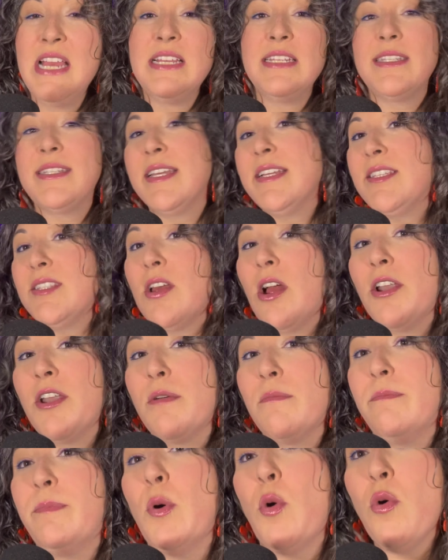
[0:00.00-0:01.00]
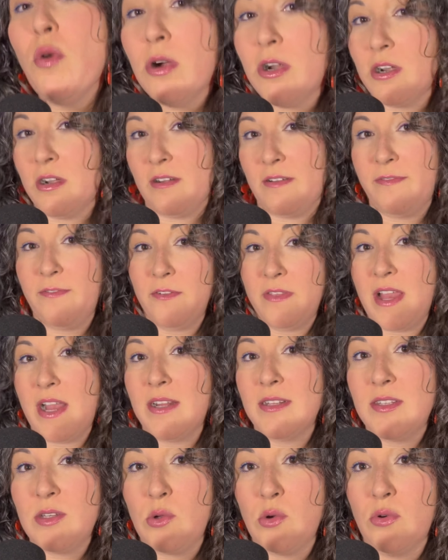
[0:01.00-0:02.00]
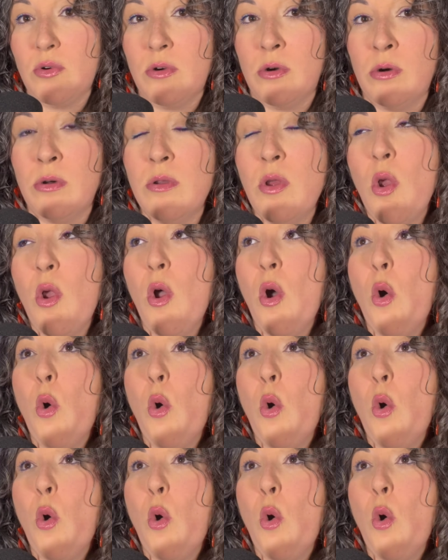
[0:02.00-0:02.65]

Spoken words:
sits on a board for that school,